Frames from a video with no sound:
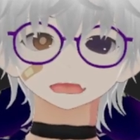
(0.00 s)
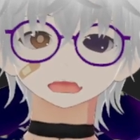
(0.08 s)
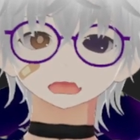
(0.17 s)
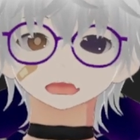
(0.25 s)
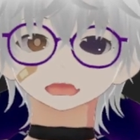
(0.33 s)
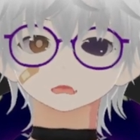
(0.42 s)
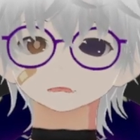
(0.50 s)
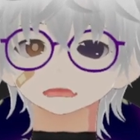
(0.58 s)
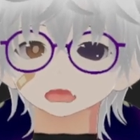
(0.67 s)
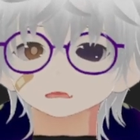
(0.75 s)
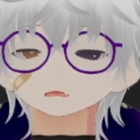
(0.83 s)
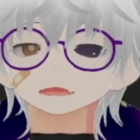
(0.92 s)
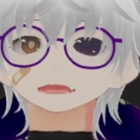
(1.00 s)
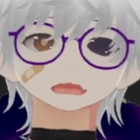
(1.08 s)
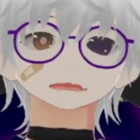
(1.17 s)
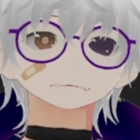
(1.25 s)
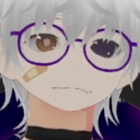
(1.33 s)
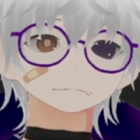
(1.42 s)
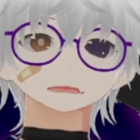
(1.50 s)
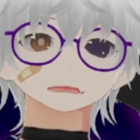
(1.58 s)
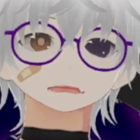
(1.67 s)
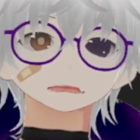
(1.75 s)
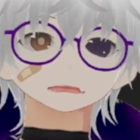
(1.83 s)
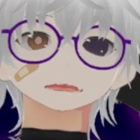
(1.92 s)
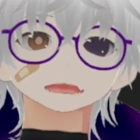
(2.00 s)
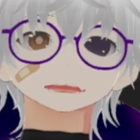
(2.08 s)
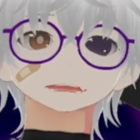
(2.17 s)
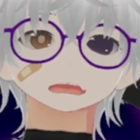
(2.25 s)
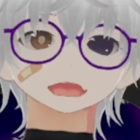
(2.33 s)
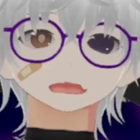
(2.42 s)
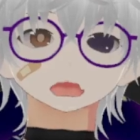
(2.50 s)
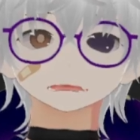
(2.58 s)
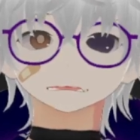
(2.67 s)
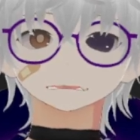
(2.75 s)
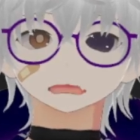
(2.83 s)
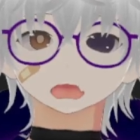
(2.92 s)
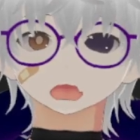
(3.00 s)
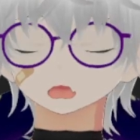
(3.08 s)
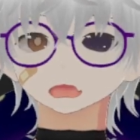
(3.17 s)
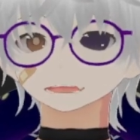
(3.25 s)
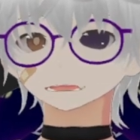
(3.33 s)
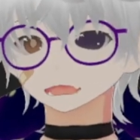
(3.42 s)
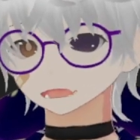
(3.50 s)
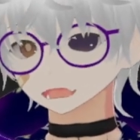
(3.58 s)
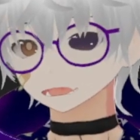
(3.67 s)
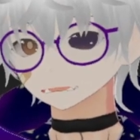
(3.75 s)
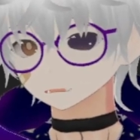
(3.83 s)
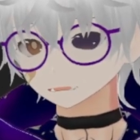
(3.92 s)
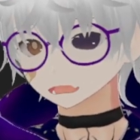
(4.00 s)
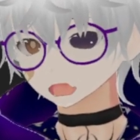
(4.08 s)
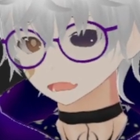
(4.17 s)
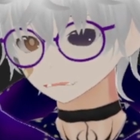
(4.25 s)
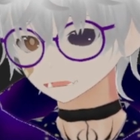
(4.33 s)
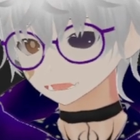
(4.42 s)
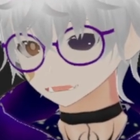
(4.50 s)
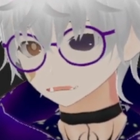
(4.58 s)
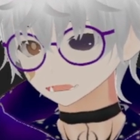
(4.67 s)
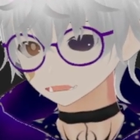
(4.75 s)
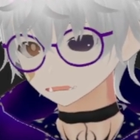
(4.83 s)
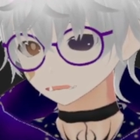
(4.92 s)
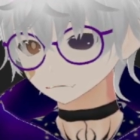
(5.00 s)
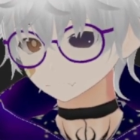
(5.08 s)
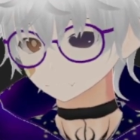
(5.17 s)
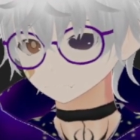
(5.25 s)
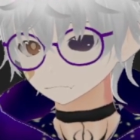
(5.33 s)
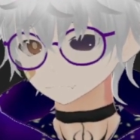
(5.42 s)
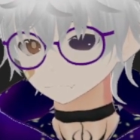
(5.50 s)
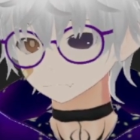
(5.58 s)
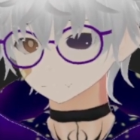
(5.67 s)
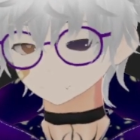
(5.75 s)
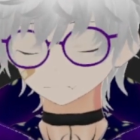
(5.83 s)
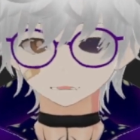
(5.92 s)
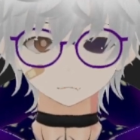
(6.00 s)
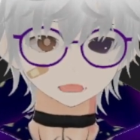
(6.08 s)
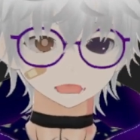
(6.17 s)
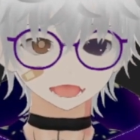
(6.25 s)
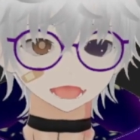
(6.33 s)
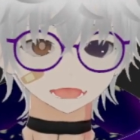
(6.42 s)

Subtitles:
Moving on, we got Starved Eggman. I don't know many people who know this character, but